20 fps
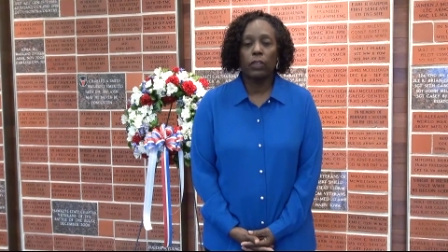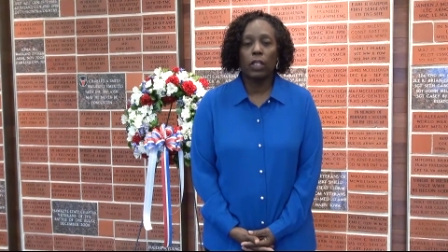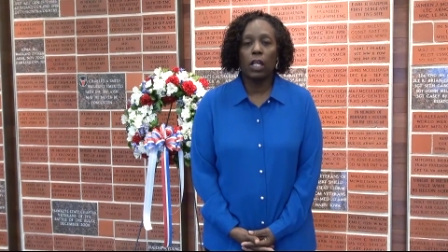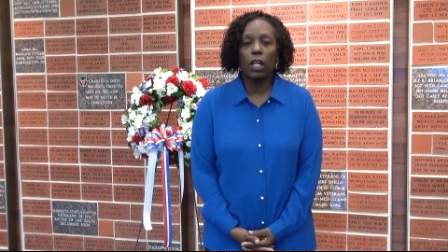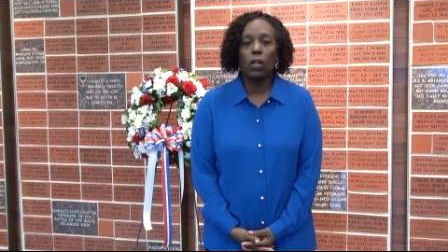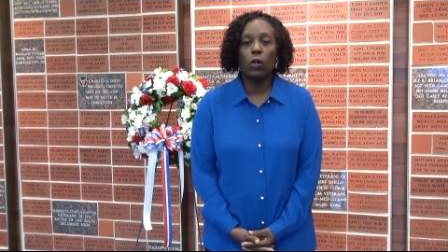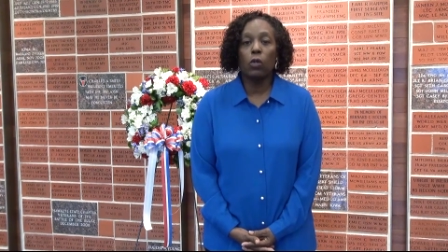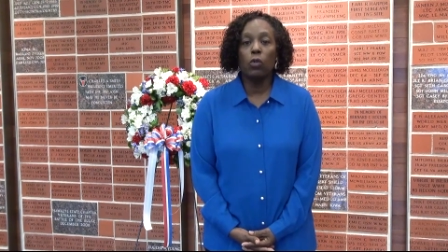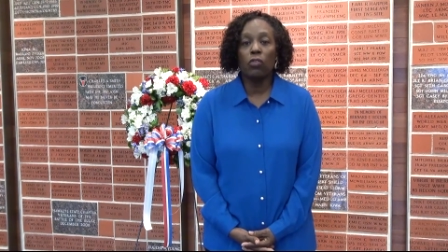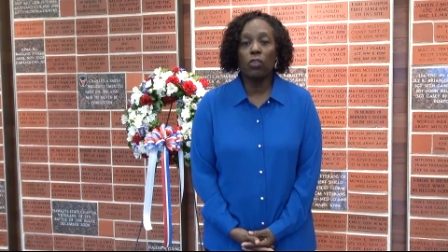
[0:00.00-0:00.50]

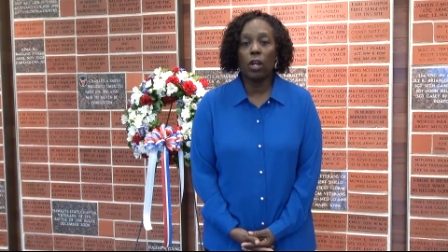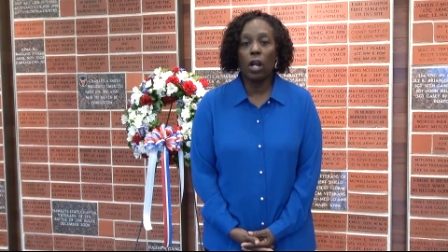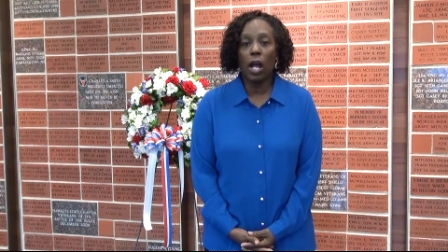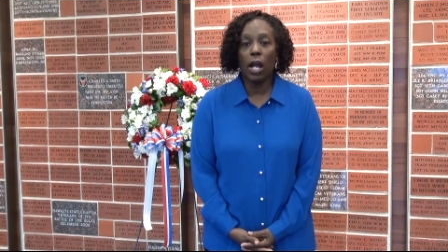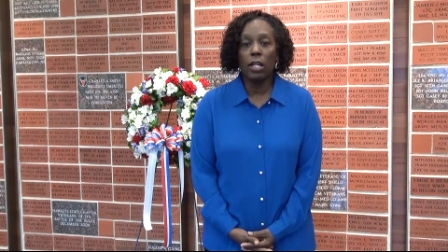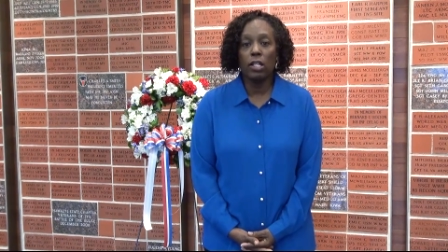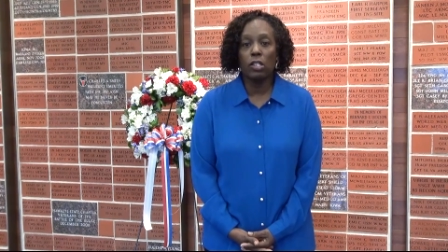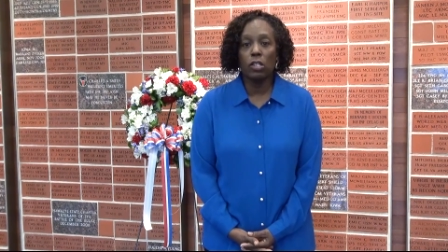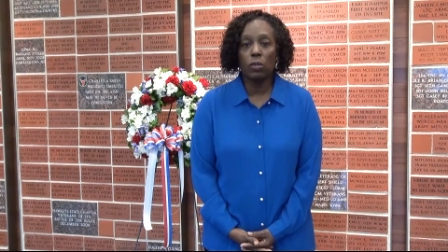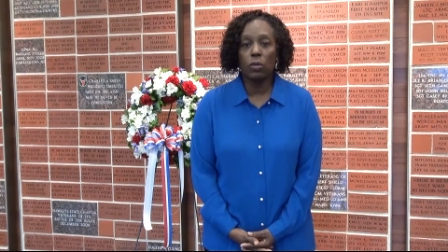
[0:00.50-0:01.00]
a Hoover
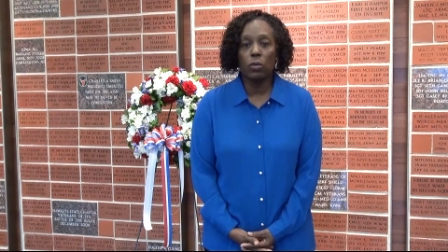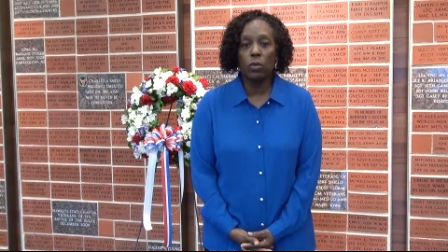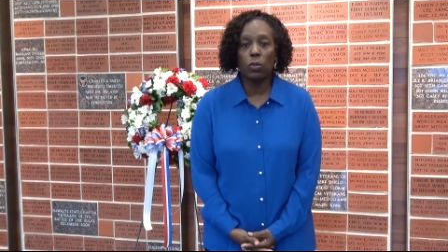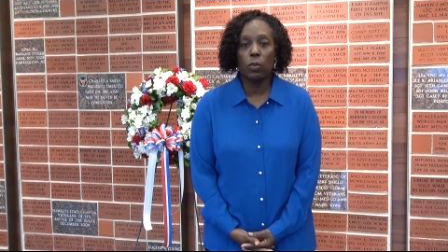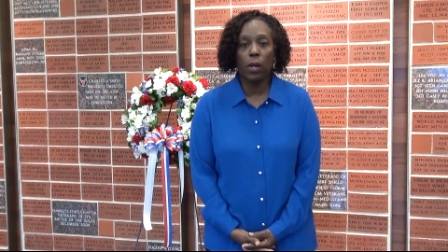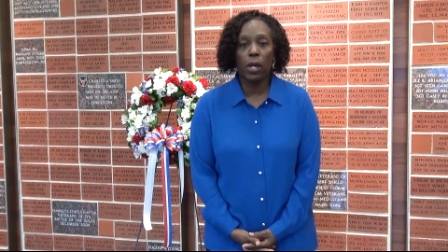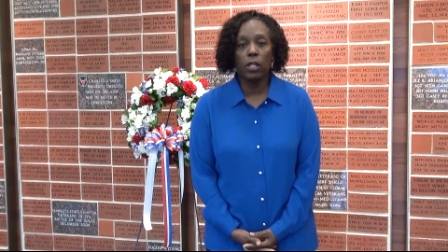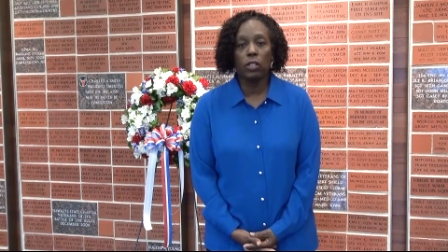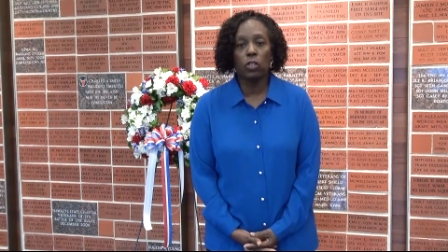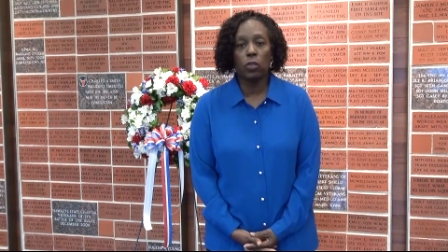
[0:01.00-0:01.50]
High School
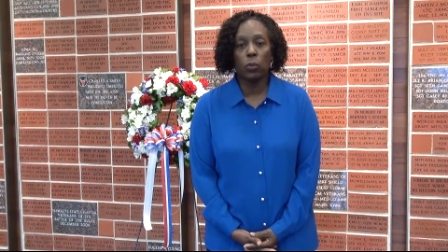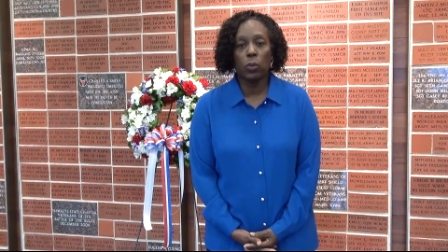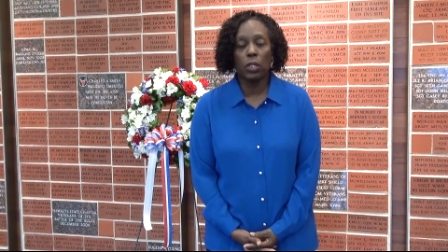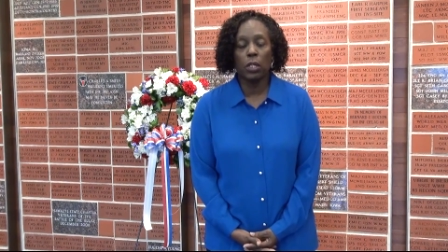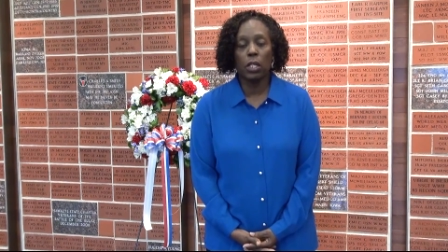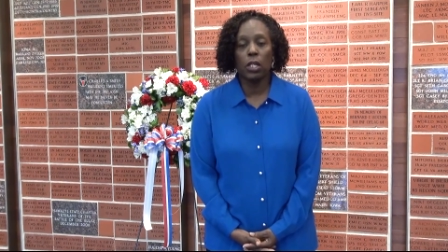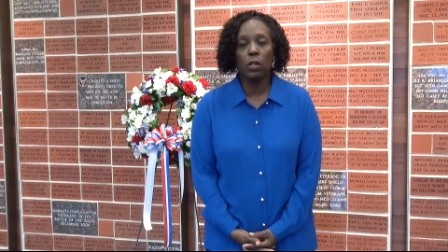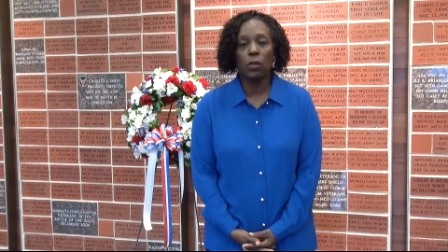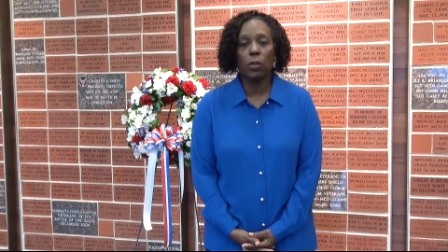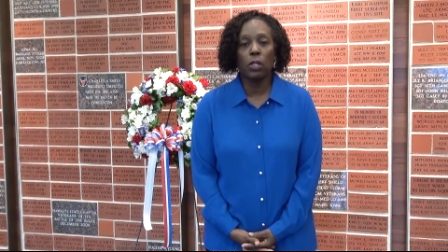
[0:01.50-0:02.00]

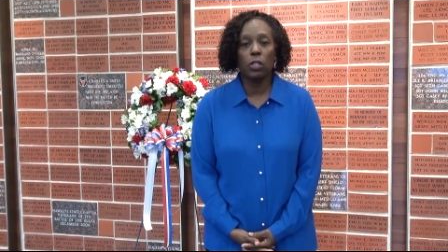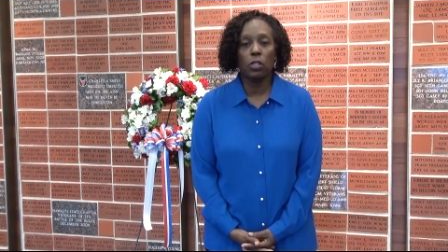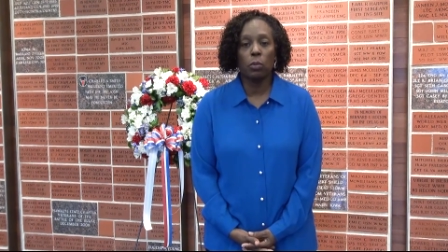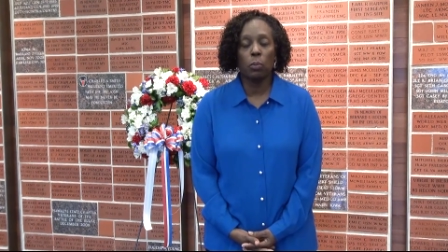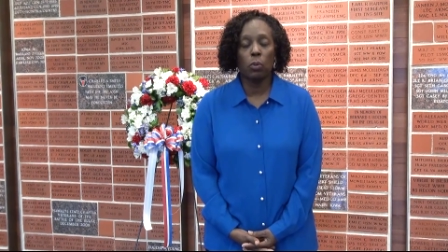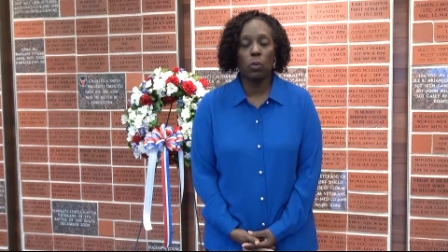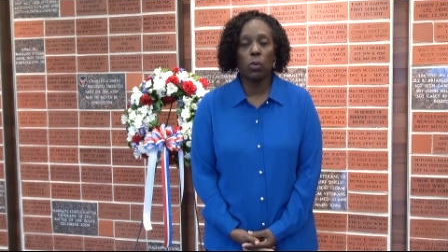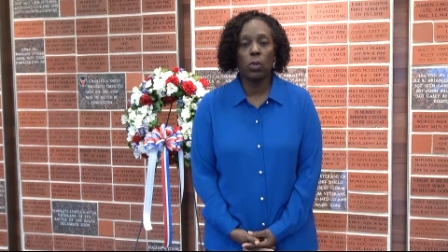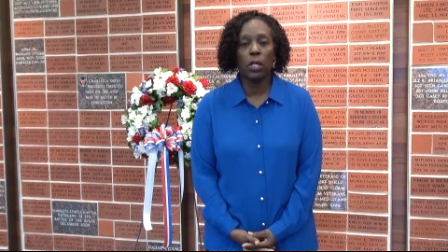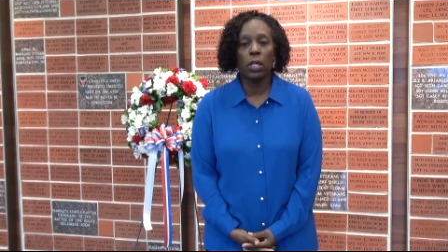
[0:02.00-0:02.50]
graduate here in
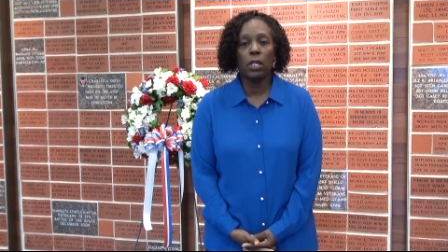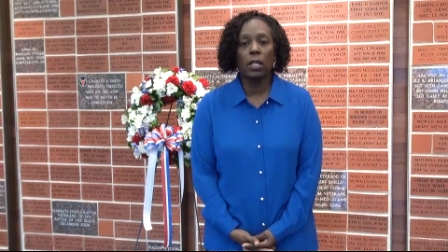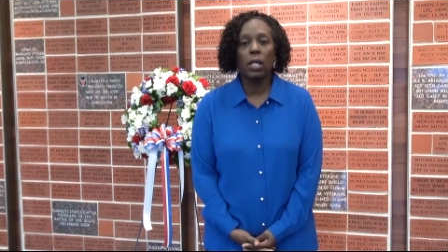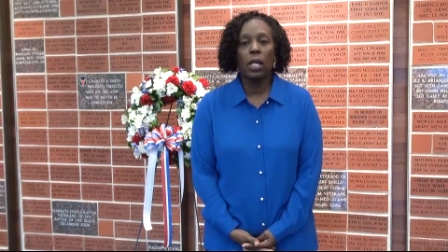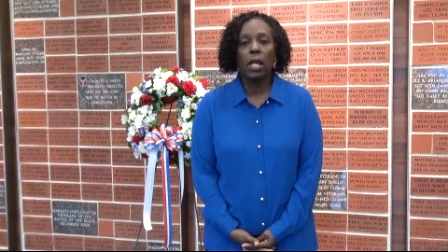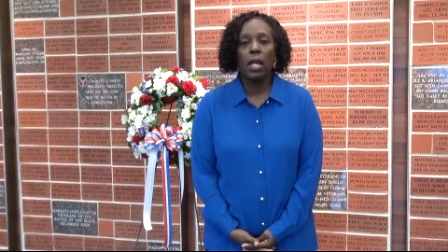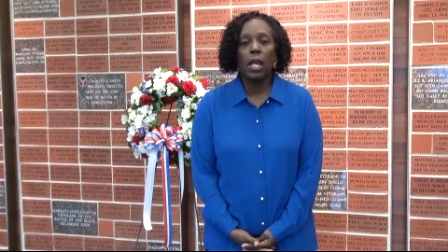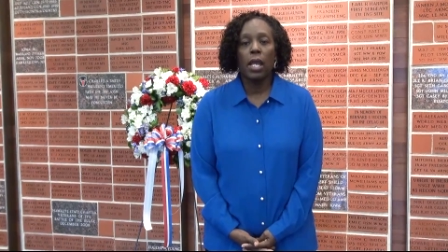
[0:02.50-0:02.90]
Des Moines,